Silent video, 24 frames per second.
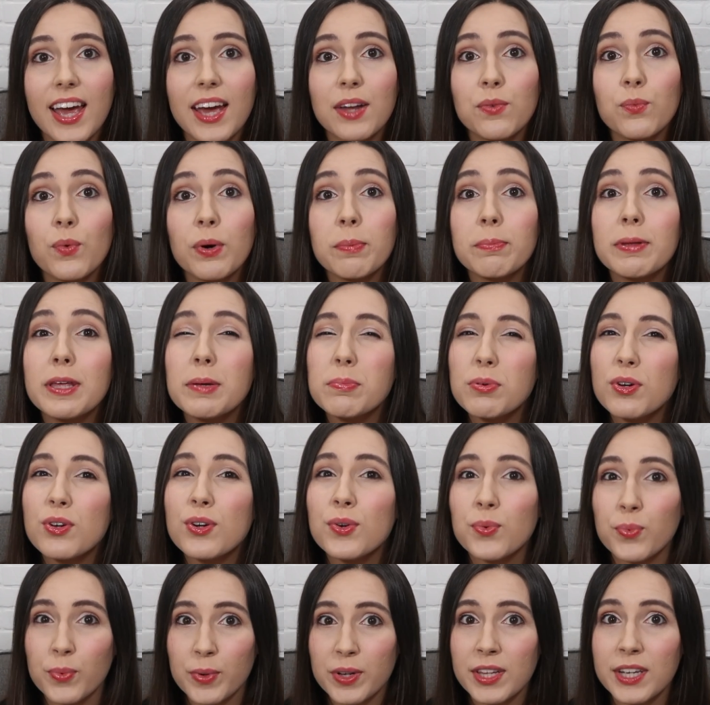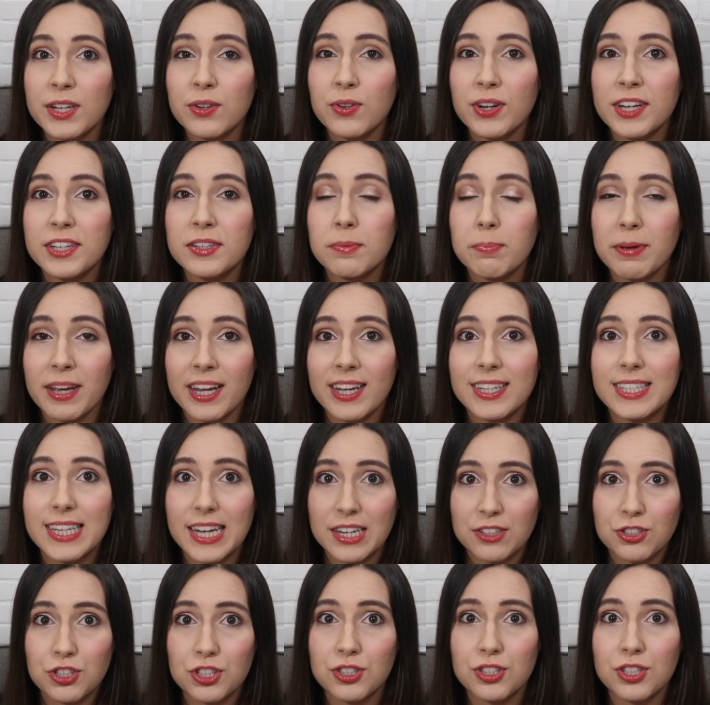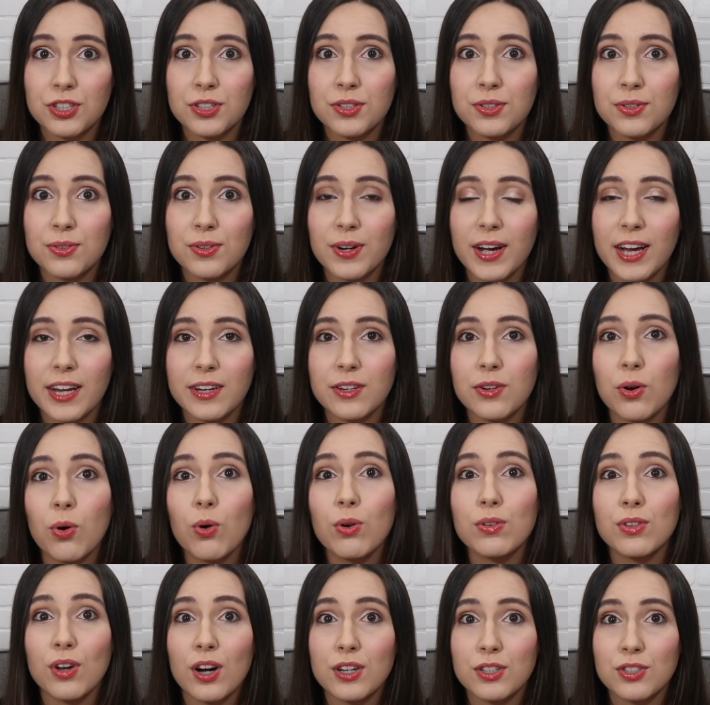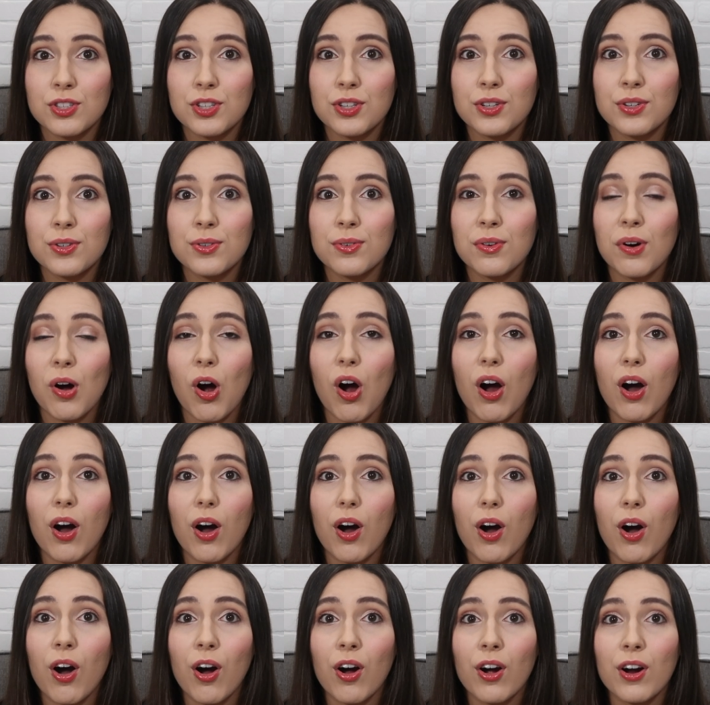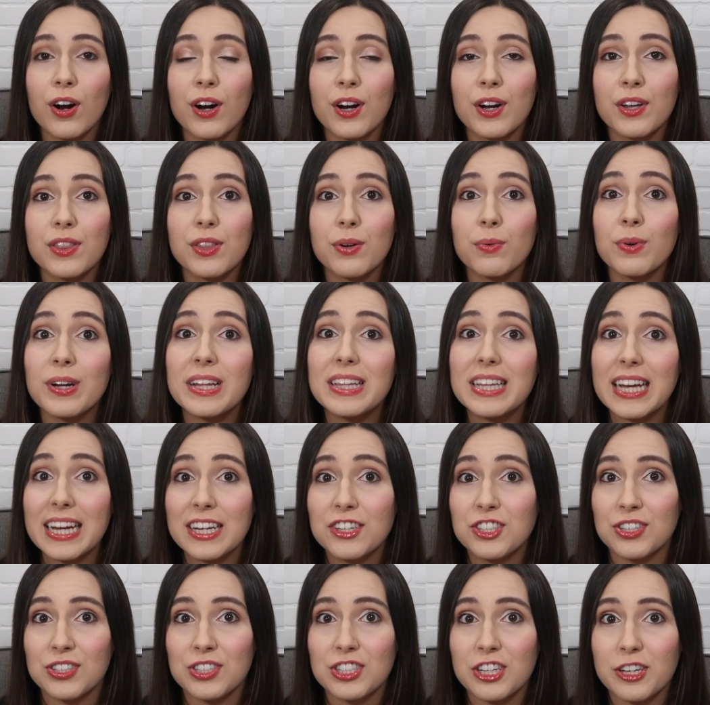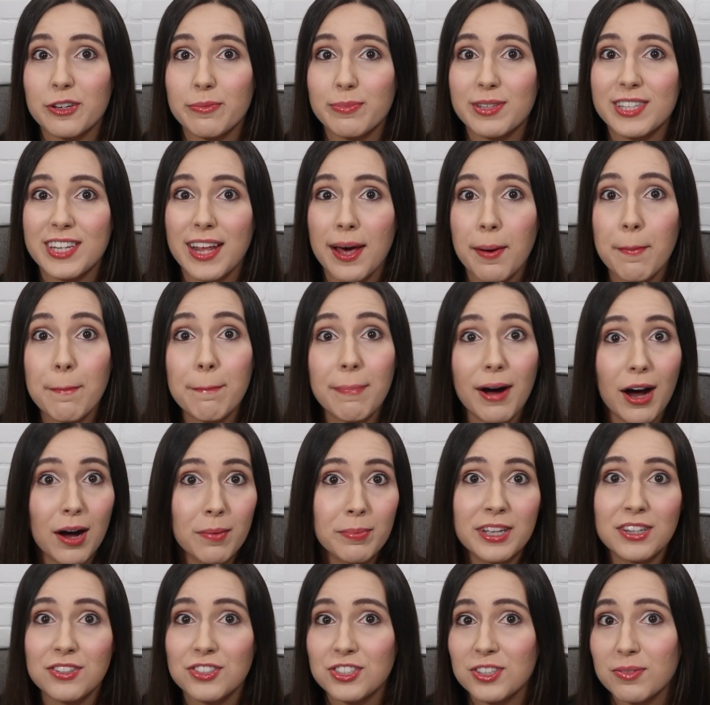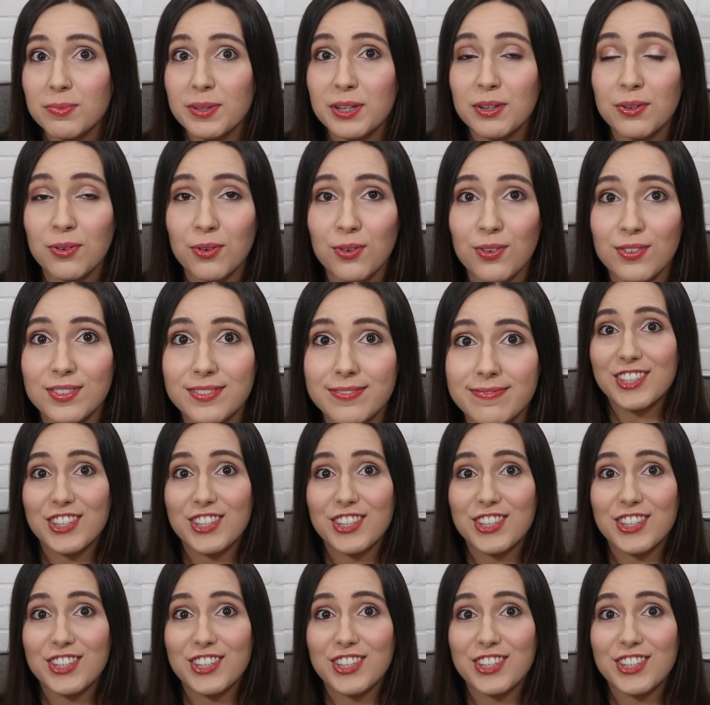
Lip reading: and what people are really going to pay attention to and hold on to are the relationships that Bobby and Jimmy hold.